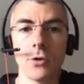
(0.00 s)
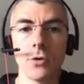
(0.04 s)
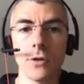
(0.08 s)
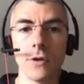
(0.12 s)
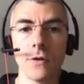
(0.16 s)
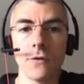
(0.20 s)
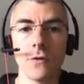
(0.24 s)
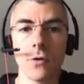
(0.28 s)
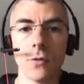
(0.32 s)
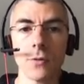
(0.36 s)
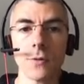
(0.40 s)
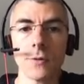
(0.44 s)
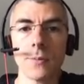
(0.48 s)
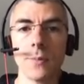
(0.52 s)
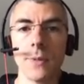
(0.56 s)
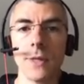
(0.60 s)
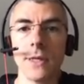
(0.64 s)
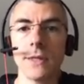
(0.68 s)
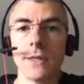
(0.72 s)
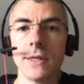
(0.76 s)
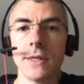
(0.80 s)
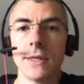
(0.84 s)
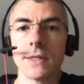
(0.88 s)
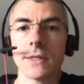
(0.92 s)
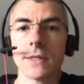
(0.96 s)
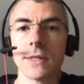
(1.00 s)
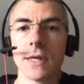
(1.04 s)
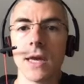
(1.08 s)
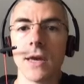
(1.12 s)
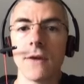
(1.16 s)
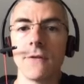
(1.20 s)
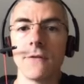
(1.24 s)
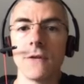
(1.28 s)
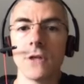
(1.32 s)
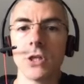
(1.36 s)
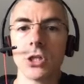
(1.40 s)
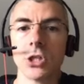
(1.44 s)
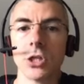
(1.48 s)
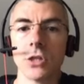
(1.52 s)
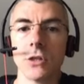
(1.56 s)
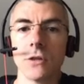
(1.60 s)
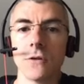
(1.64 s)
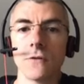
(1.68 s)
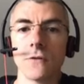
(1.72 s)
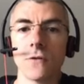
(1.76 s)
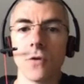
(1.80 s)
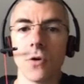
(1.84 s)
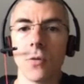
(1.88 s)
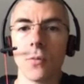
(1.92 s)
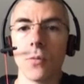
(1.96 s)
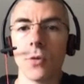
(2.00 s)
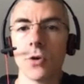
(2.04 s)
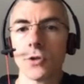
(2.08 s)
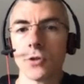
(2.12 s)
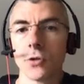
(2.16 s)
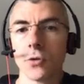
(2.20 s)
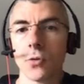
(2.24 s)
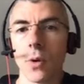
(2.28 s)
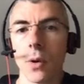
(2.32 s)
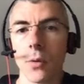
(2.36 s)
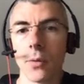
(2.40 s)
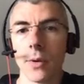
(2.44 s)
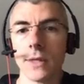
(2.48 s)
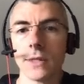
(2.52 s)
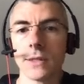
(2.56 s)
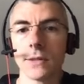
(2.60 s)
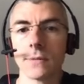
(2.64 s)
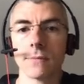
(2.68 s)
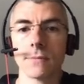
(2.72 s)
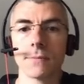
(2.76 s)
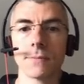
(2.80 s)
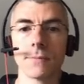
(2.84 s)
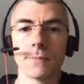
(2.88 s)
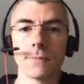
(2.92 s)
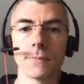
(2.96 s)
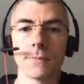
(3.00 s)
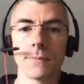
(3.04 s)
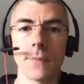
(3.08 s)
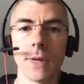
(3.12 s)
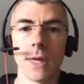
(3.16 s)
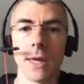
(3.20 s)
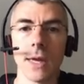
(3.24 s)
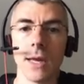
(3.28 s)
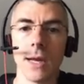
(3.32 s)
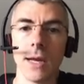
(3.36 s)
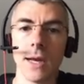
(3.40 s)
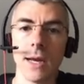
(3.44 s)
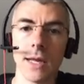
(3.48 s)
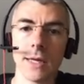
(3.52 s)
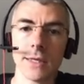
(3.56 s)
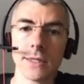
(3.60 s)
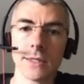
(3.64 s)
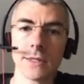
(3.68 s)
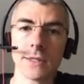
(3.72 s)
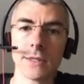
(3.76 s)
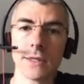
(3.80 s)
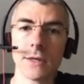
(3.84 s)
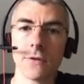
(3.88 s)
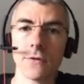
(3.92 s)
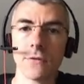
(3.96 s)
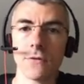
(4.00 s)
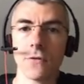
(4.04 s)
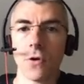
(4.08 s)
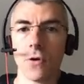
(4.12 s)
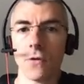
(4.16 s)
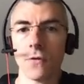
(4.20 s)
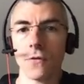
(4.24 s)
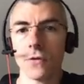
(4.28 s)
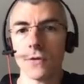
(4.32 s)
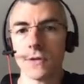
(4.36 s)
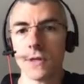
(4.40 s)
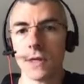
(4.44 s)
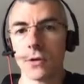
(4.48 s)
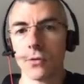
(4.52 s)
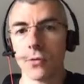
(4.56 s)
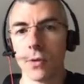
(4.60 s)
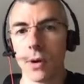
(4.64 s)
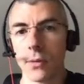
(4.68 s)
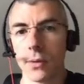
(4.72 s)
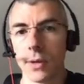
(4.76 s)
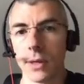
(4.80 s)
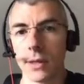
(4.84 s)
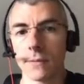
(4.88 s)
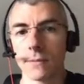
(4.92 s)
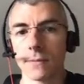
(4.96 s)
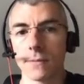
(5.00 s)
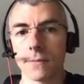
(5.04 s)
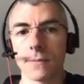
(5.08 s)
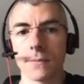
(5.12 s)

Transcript: UniformSplit is efficient for most queries, less for fuzzy query.